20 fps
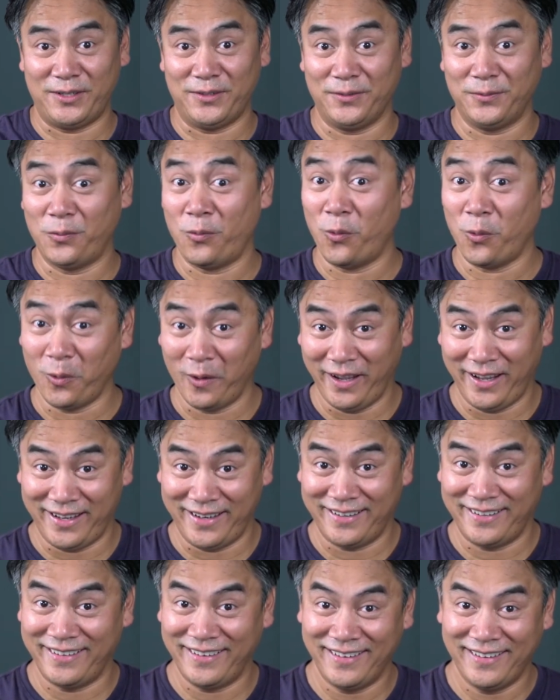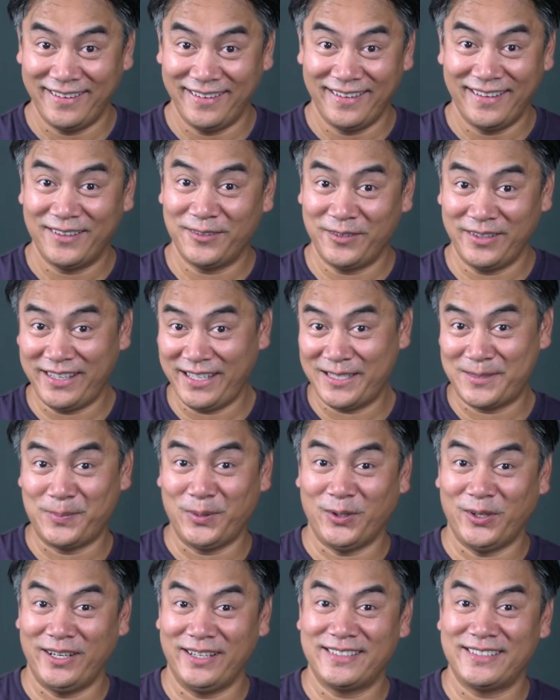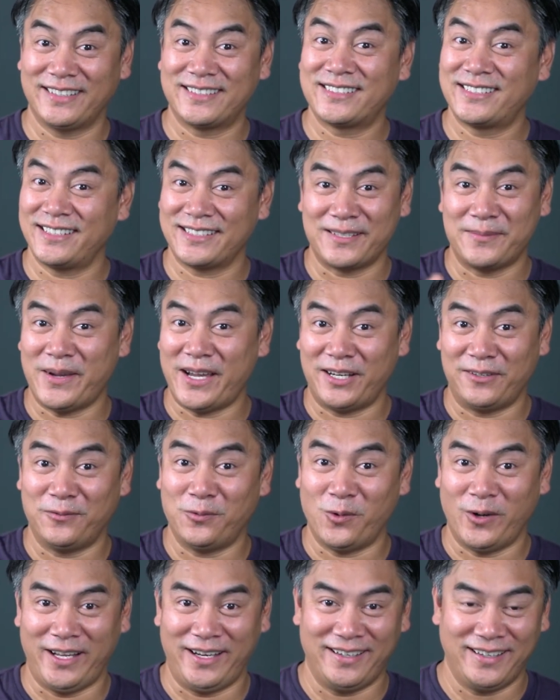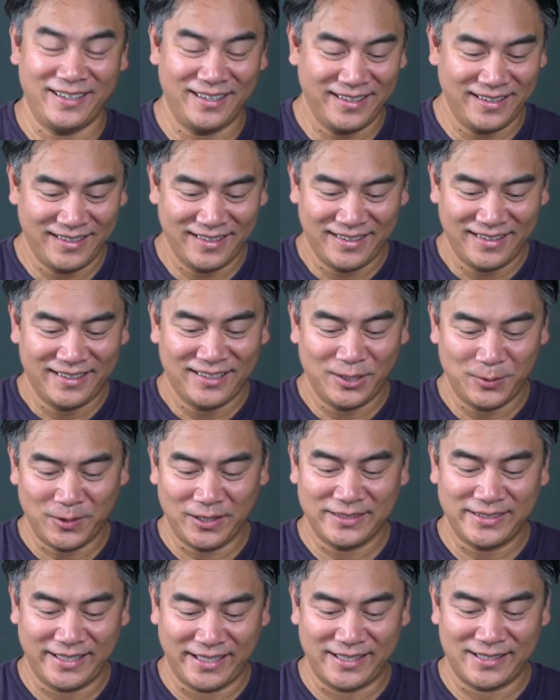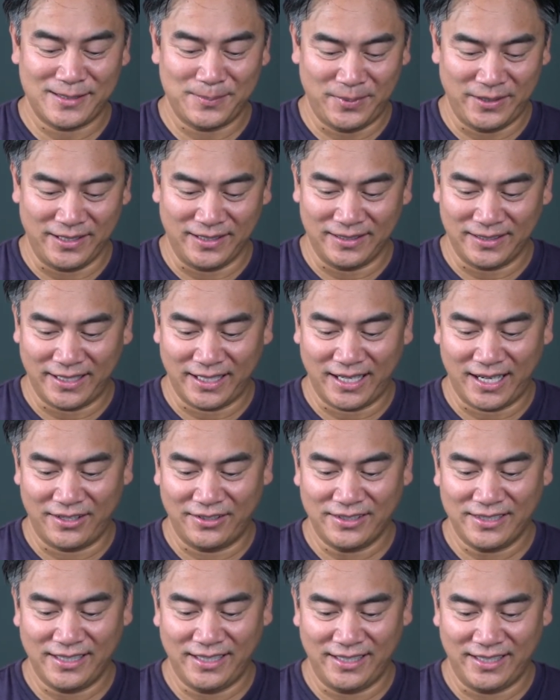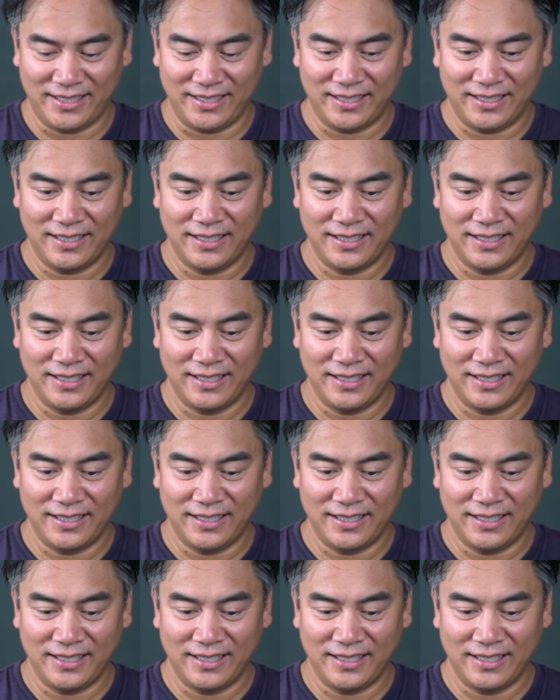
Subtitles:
of when. With these boards, it's just a matter of when. You will take a spill, I guarantee it.